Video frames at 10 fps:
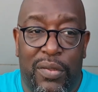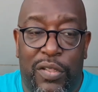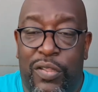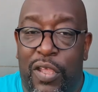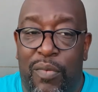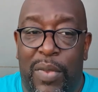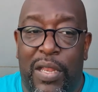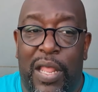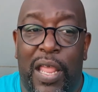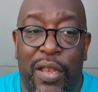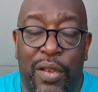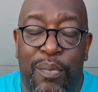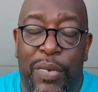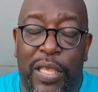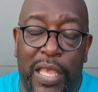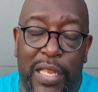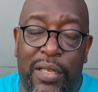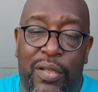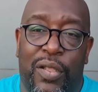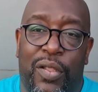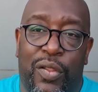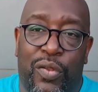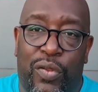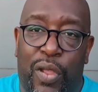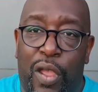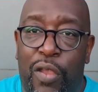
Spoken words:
to turn around and begin to